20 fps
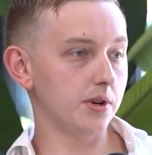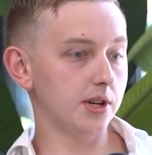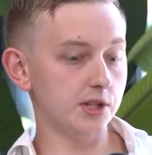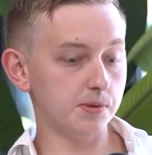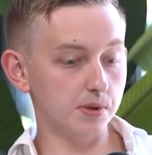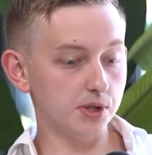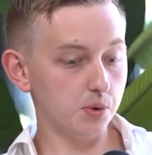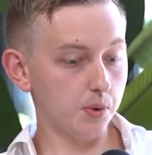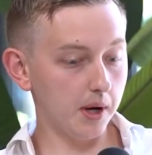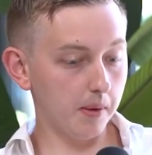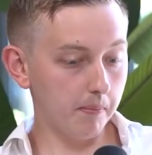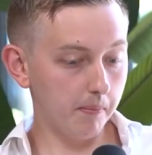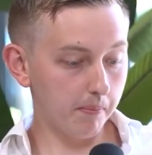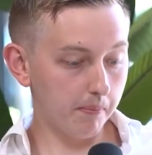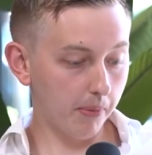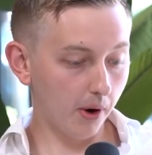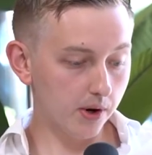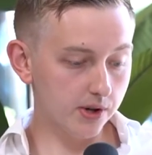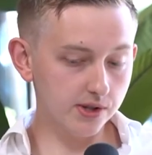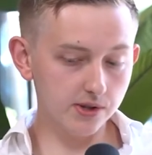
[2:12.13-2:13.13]
is between
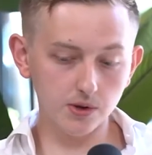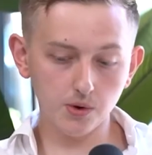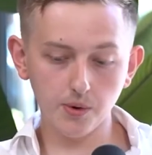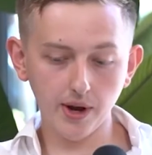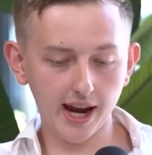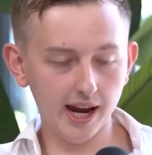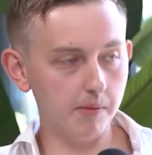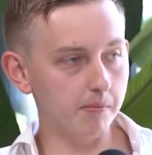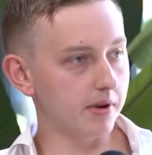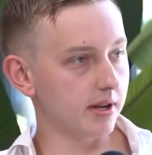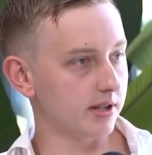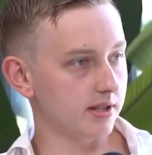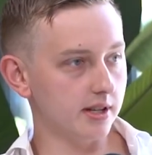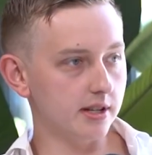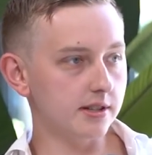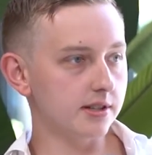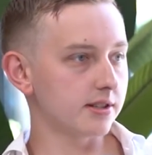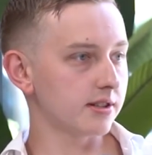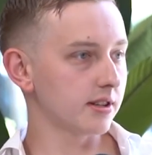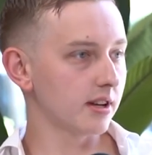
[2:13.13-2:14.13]
personal and
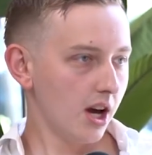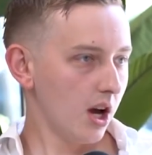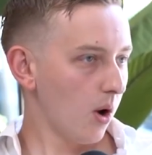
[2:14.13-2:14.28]
business,